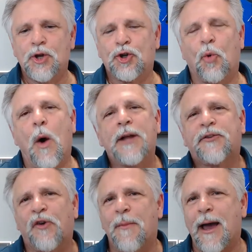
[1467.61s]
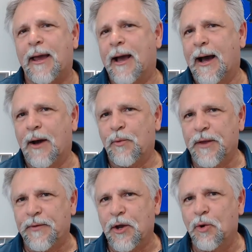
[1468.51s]
So watch for my uh,
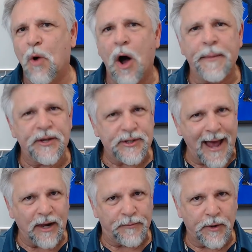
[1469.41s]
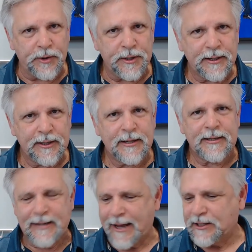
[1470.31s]
review on the Salifert
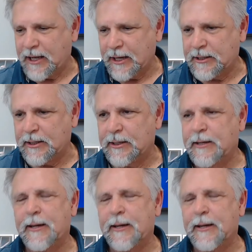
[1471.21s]
test kit.